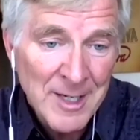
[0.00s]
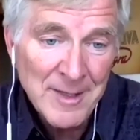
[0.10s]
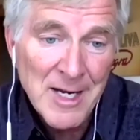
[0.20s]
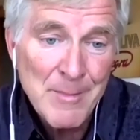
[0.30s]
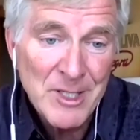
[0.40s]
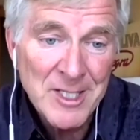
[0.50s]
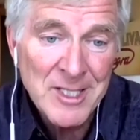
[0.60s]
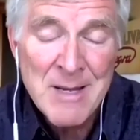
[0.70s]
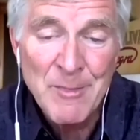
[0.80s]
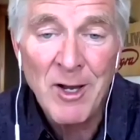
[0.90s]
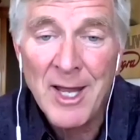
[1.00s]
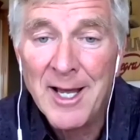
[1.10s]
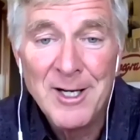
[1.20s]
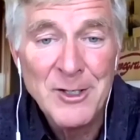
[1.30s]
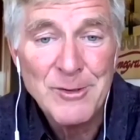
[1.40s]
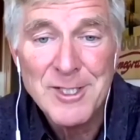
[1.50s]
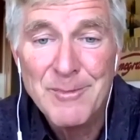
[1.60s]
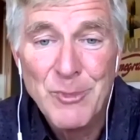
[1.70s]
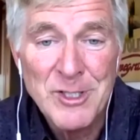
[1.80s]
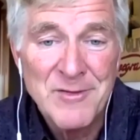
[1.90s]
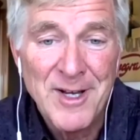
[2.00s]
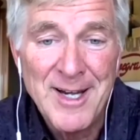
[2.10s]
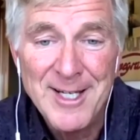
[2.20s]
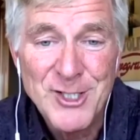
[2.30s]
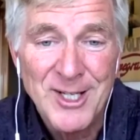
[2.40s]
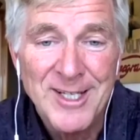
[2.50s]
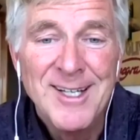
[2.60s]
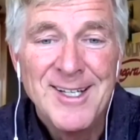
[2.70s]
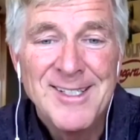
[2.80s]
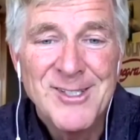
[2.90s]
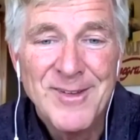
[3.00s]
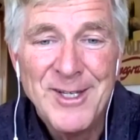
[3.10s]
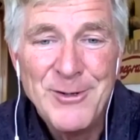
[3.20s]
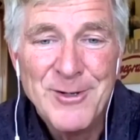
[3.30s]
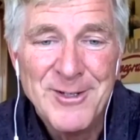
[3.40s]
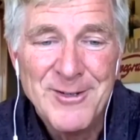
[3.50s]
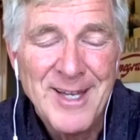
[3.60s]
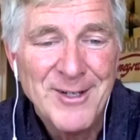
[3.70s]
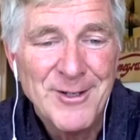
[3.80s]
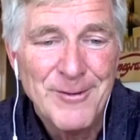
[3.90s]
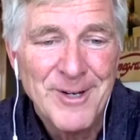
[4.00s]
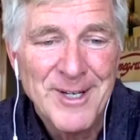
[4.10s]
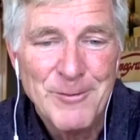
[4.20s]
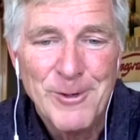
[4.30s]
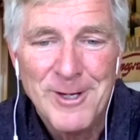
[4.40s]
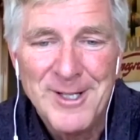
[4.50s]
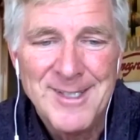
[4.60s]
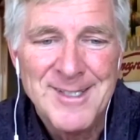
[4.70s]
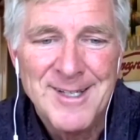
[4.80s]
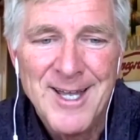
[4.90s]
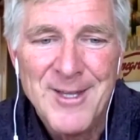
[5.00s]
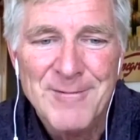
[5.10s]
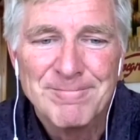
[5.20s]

And then I'm on the team. All I got to do is support you financially so that you can do that good work, and we're all in this together.